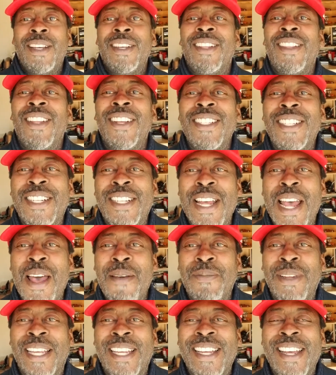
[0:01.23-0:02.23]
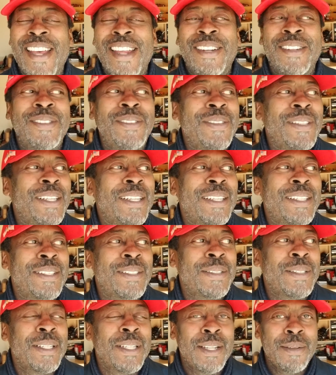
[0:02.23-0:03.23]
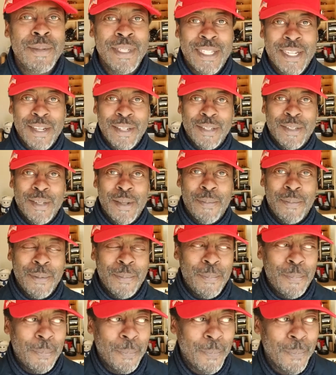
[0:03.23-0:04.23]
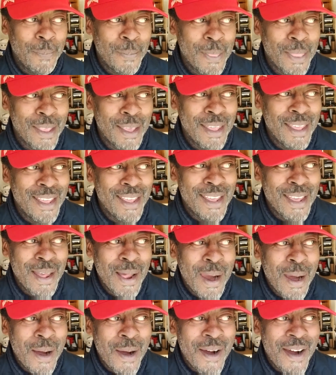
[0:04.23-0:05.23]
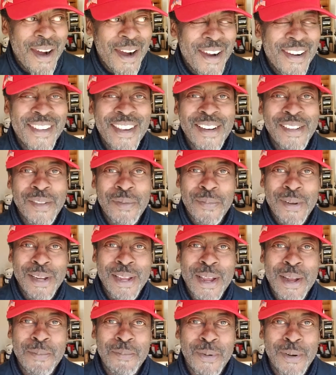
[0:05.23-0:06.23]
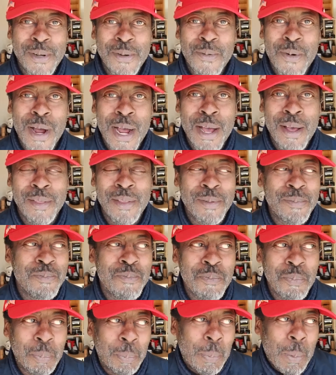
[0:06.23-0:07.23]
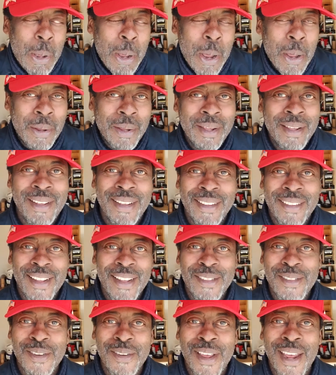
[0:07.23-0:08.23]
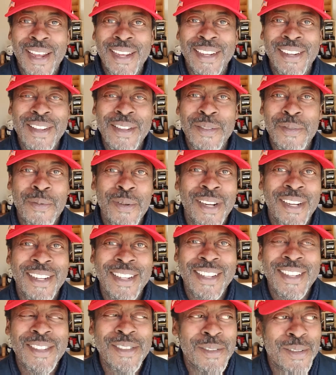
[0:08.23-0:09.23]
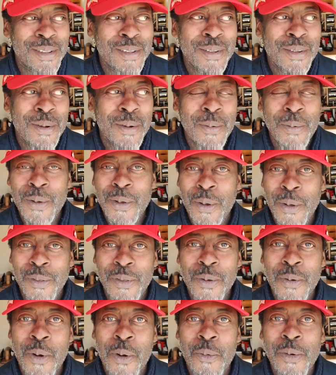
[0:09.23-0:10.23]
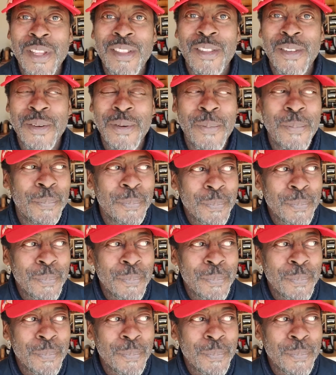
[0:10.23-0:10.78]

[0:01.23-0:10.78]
Lunchtime again. Let me tell you something. Things have been getting pretty wild, and that's okay. It is what it is. We all do what we do.